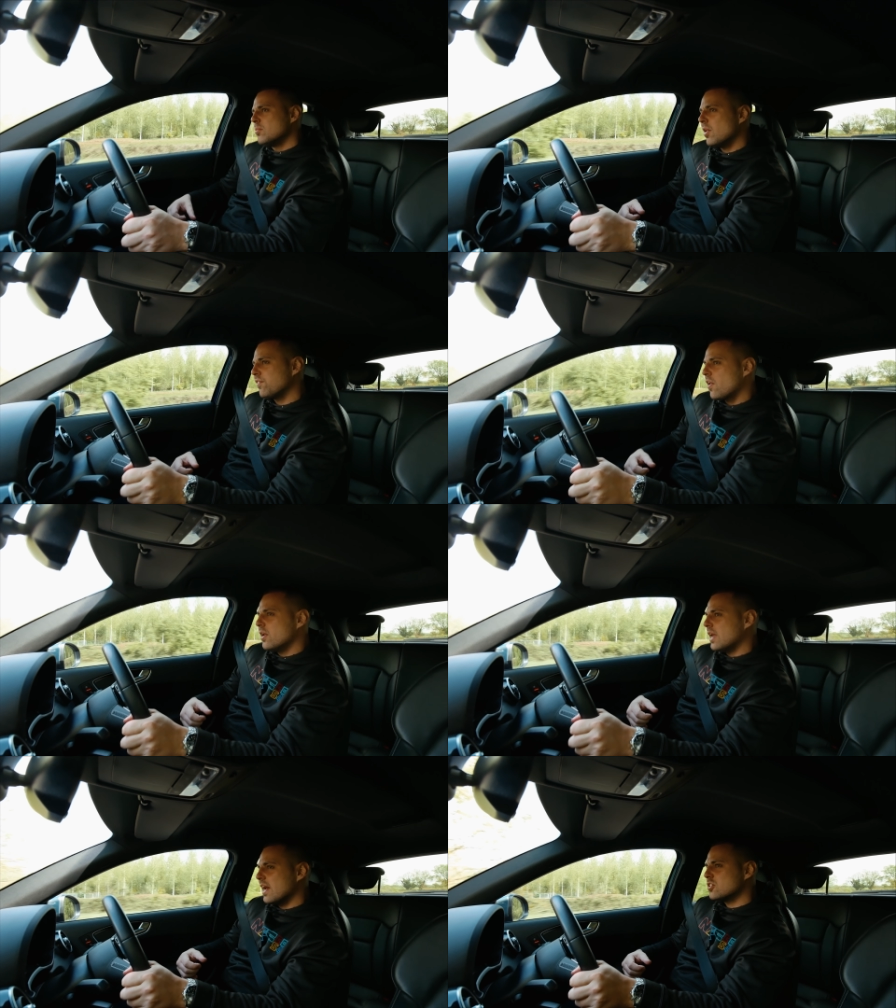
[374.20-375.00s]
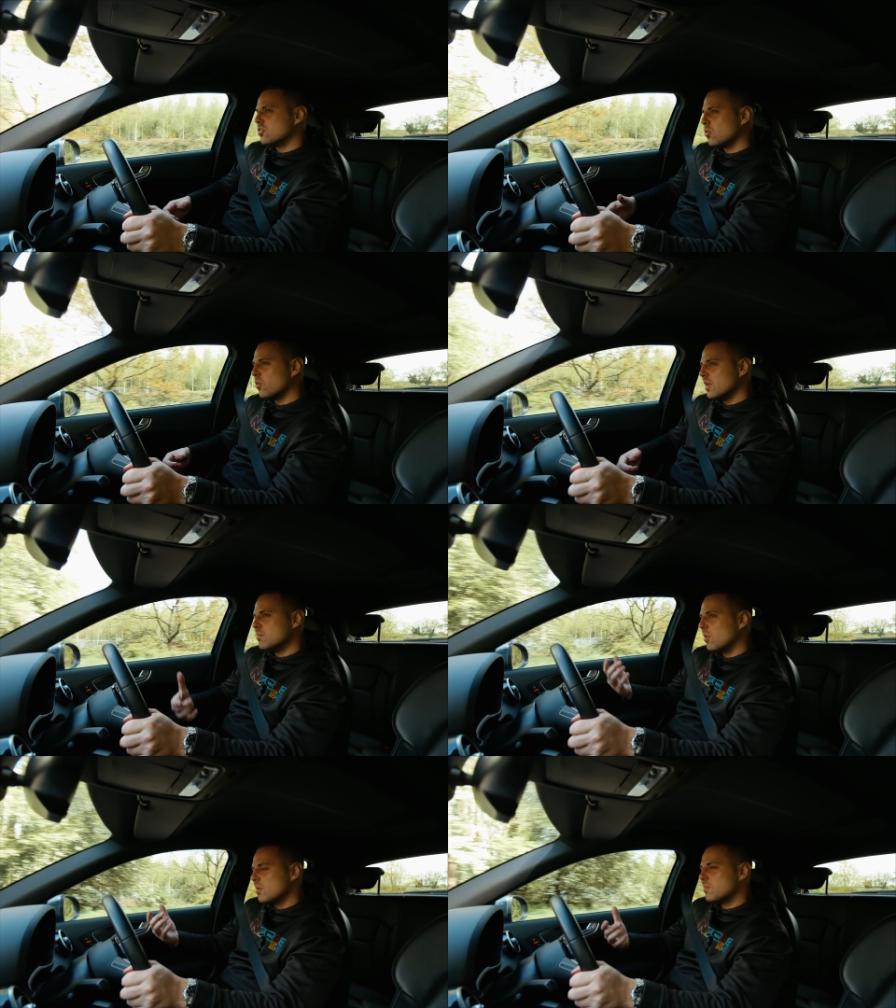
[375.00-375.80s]
by throwing that extra door in,
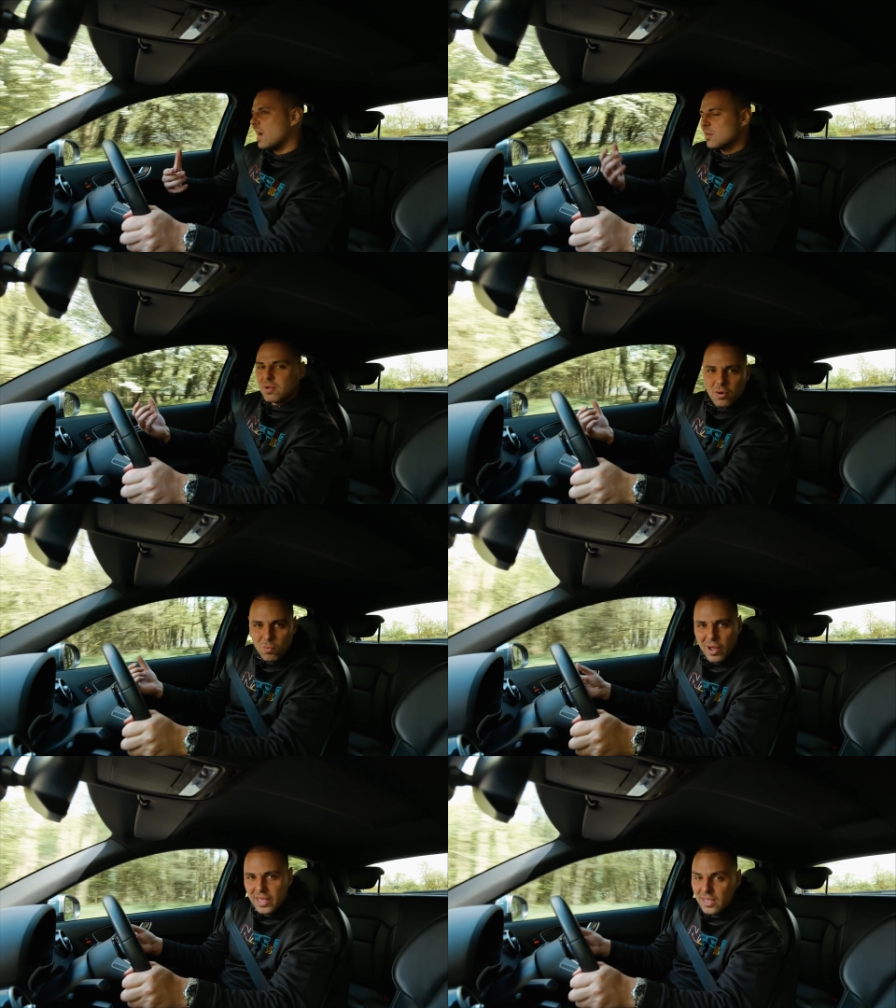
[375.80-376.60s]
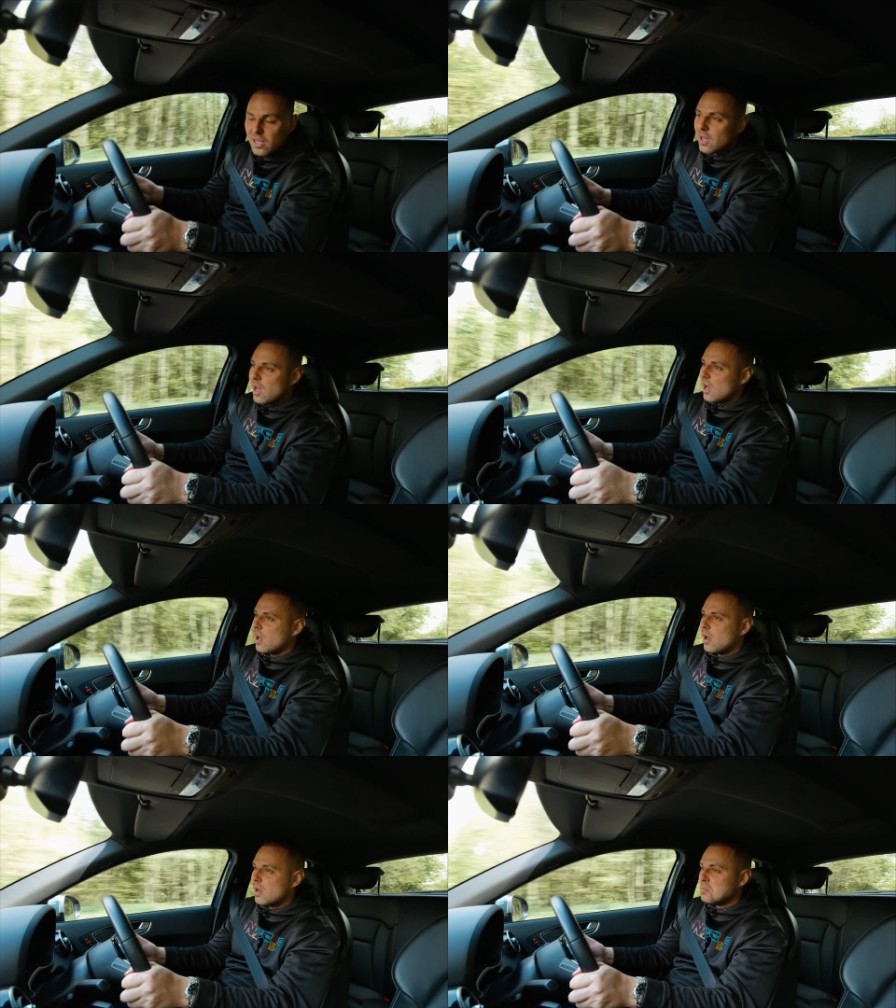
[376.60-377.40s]
it might add a bit of weight.
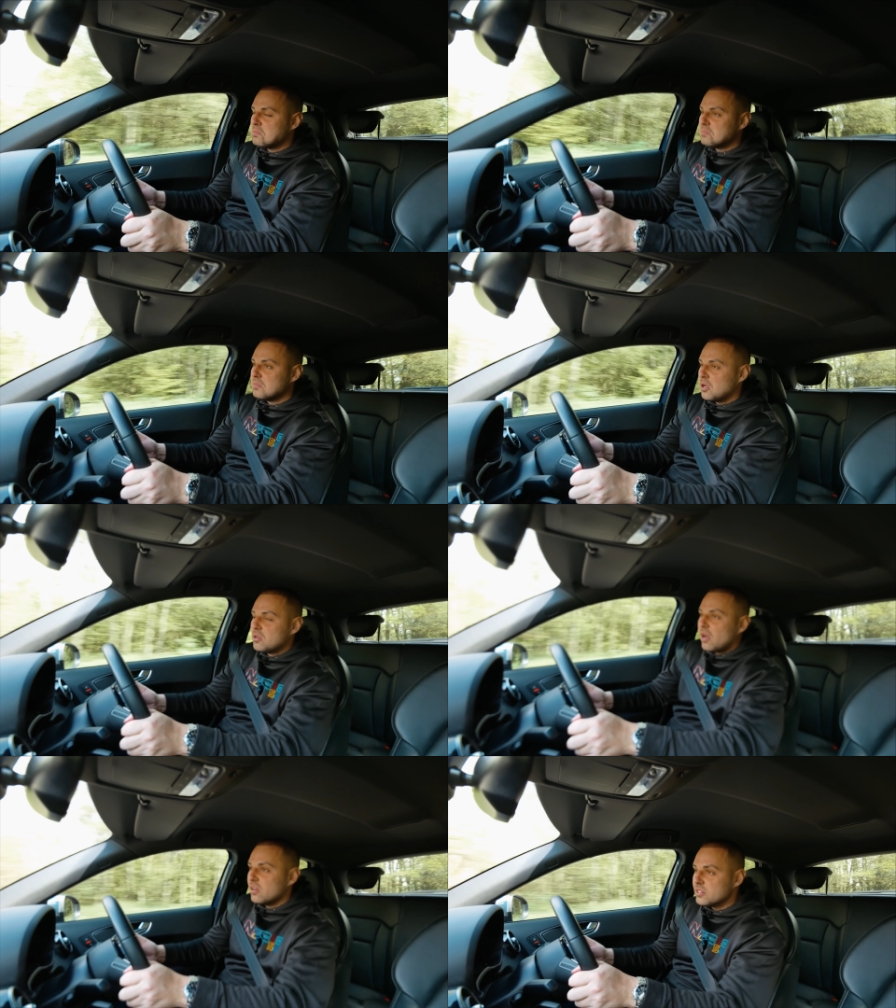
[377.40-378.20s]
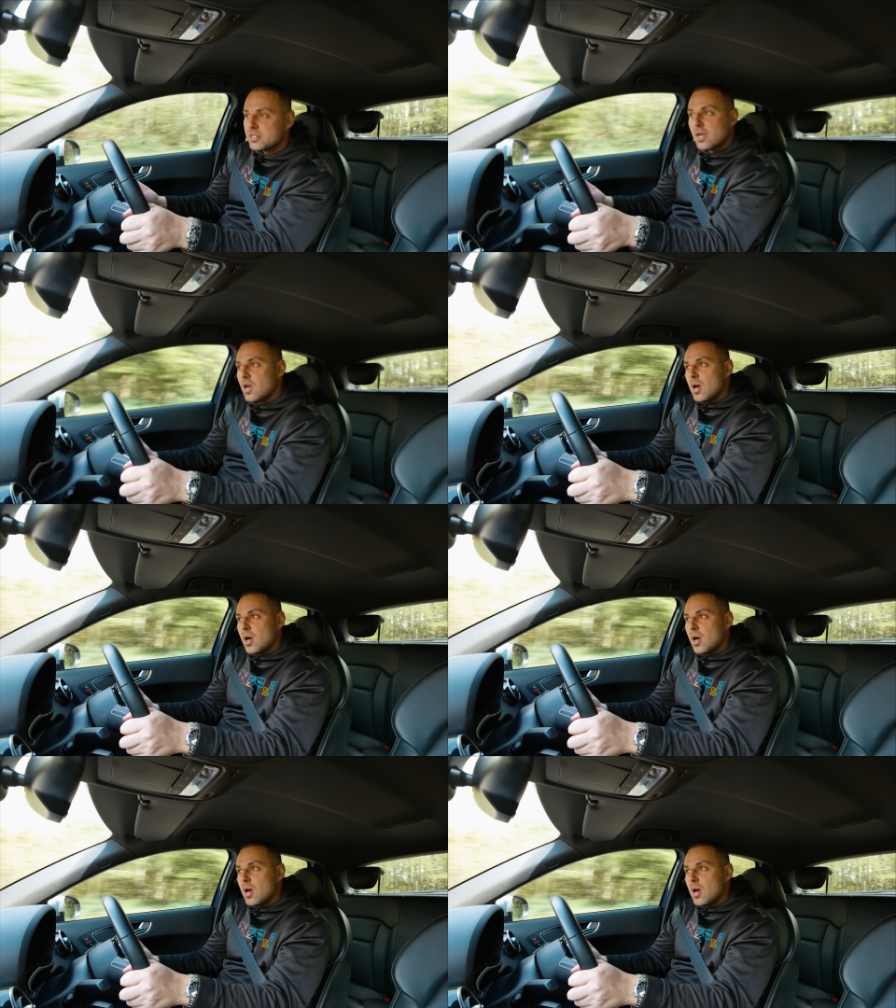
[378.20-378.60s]
Uh, who knows?